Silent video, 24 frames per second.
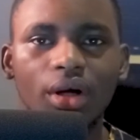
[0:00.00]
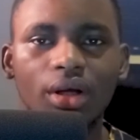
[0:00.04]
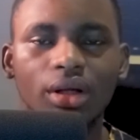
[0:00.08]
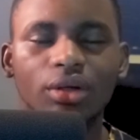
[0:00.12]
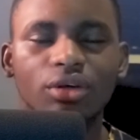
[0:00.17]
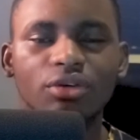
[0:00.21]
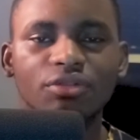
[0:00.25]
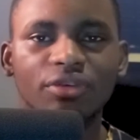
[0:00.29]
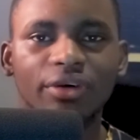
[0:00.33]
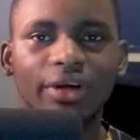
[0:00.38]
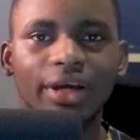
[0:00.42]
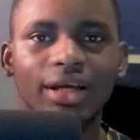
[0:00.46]

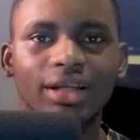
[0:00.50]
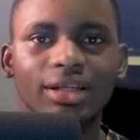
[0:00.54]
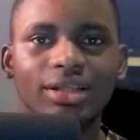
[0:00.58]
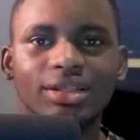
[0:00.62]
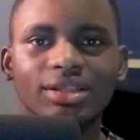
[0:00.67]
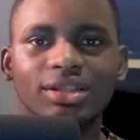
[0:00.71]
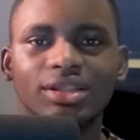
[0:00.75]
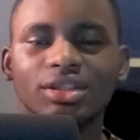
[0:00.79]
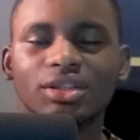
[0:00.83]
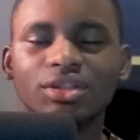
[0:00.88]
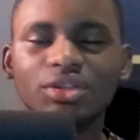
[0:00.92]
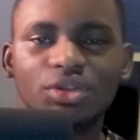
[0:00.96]
Don't forget,
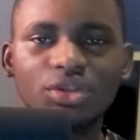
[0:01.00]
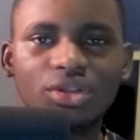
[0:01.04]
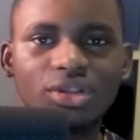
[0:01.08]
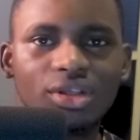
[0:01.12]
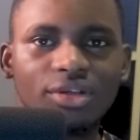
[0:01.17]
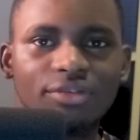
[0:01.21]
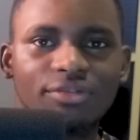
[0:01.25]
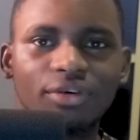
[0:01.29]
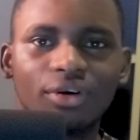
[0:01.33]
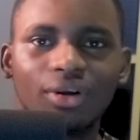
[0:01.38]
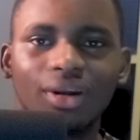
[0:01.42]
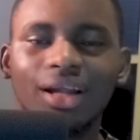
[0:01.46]
this is
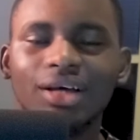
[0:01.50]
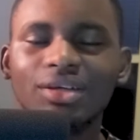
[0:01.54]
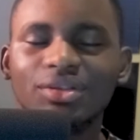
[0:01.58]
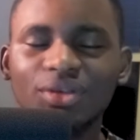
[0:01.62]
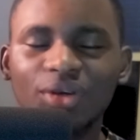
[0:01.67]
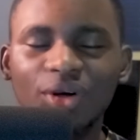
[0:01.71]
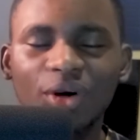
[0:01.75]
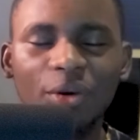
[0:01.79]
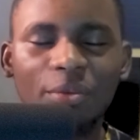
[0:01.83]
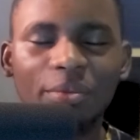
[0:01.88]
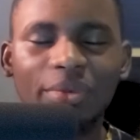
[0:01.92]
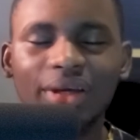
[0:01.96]
Joseph
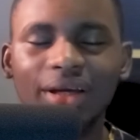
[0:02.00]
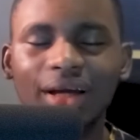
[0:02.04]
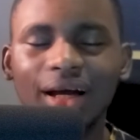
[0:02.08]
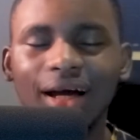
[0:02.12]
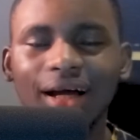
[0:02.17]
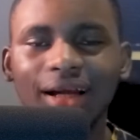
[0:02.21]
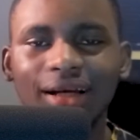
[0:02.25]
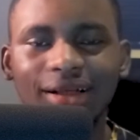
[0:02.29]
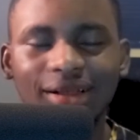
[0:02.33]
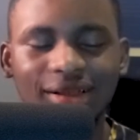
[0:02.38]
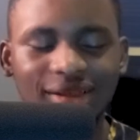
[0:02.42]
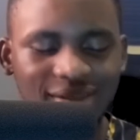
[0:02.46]
Olasukomi,
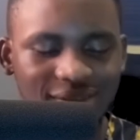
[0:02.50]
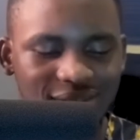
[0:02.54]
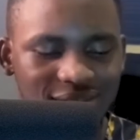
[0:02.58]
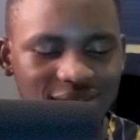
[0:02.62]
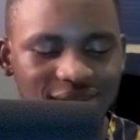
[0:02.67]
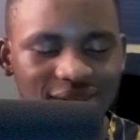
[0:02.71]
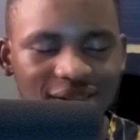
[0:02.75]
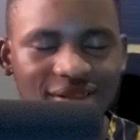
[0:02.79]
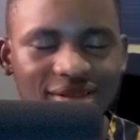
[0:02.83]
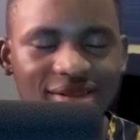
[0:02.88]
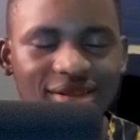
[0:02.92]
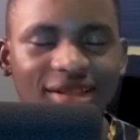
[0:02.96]
and this is
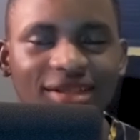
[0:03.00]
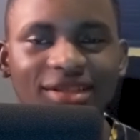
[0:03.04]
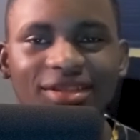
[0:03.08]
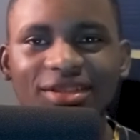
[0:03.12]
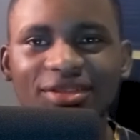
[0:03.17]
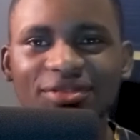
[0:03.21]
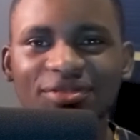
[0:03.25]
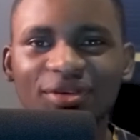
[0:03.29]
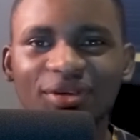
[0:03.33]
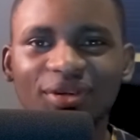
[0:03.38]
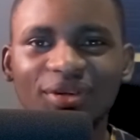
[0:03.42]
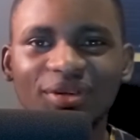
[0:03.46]

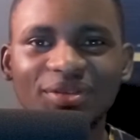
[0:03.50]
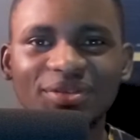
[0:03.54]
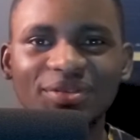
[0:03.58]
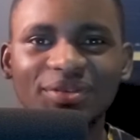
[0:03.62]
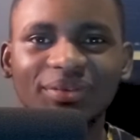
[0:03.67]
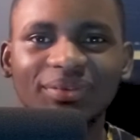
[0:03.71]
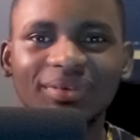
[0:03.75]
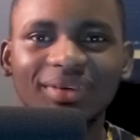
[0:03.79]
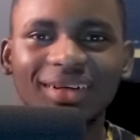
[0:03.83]
extensive also.